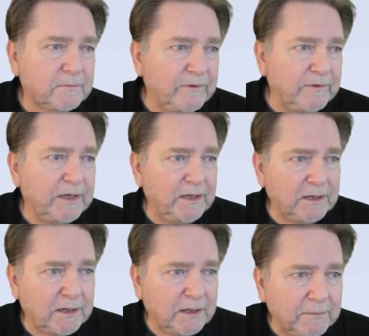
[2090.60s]
via
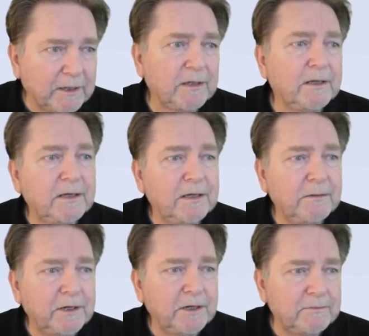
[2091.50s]
economic,
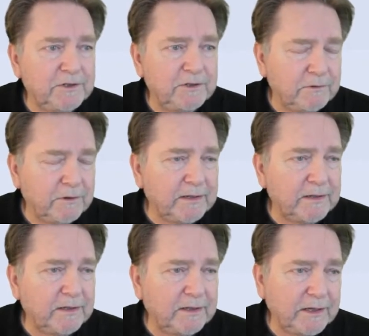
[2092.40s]
becomes too
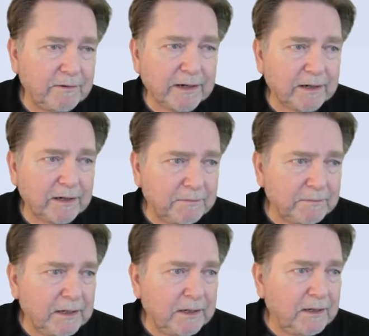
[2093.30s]
great that they crack up.
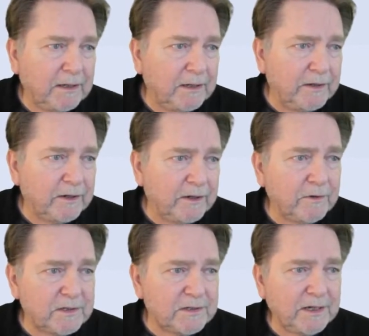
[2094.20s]

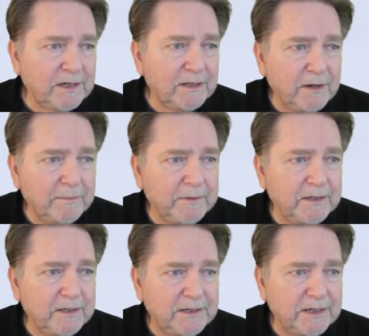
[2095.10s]
Therefore, the silent weapon
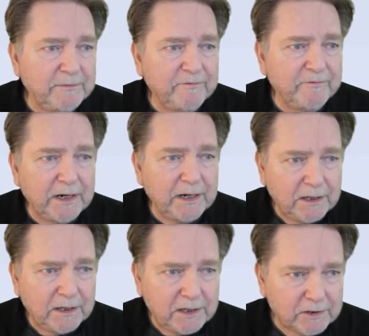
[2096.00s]
is a type of
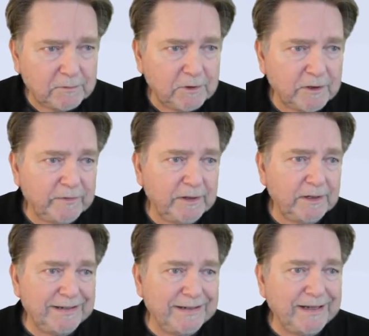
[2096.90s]
biological warfare.
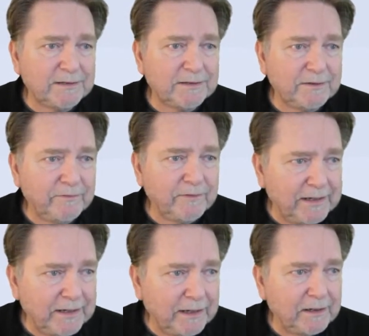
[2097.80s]
It attacks the
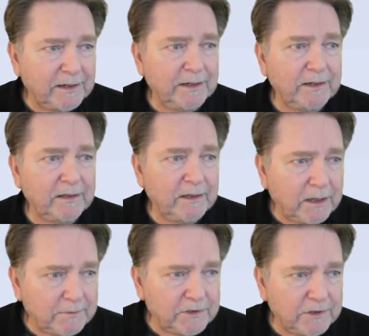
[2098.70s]
vitality, the
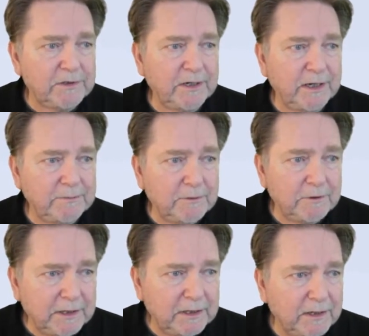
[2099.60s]
options, and
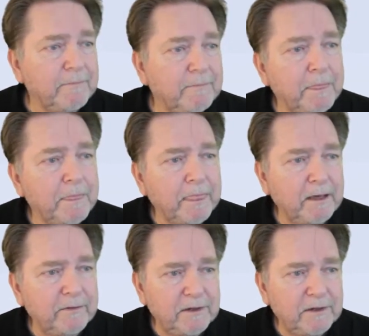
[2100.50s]
mobility of